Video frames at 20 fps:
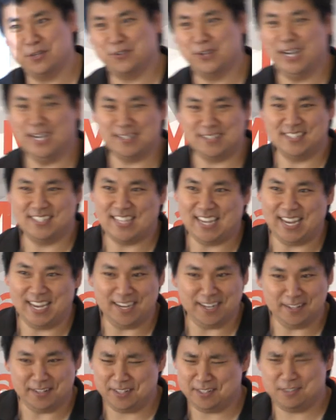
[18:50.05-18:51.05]
great
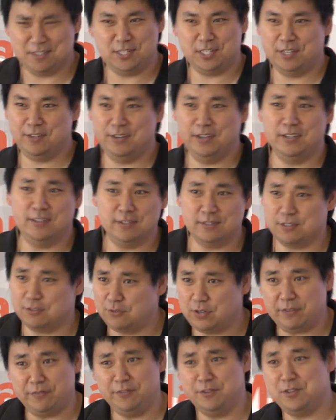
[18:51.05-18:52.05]
today. And in Syria, there's a
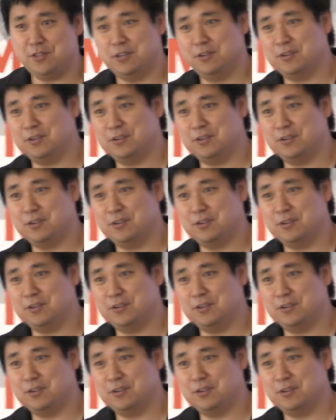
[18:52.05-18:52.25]
refugee